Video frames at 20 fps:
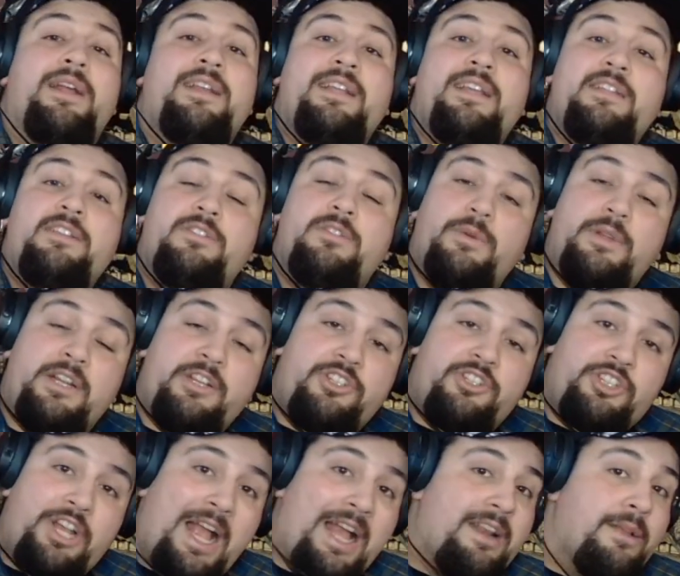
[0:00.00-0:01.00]
into it and
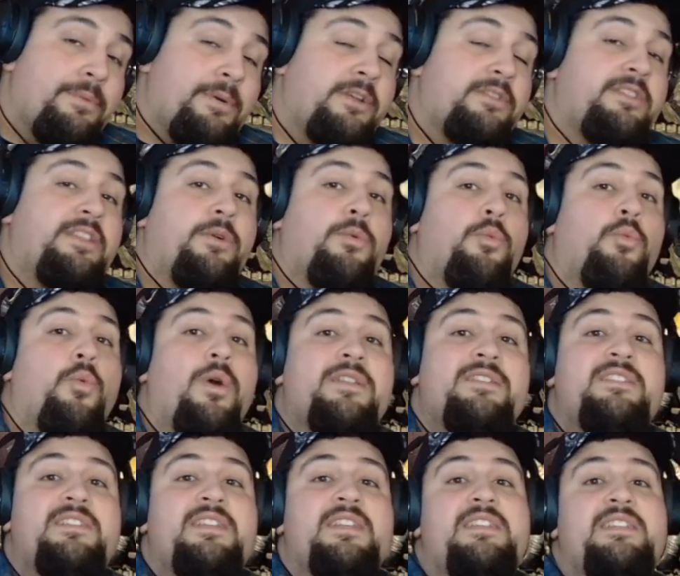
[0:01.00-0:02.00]
chat about the
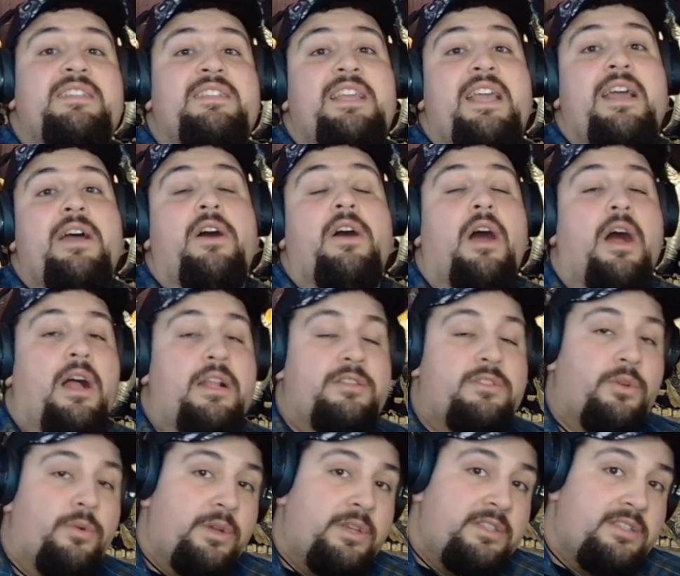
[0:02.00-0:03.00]
1/6 scale Hot
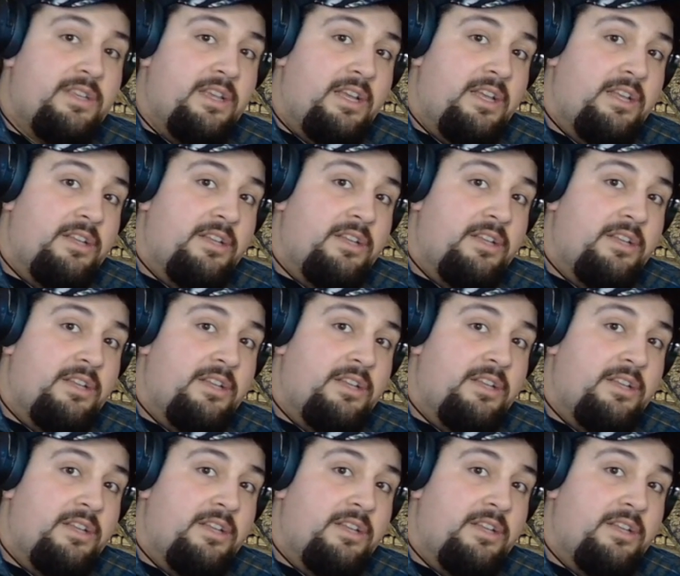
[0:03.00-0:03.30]
Toys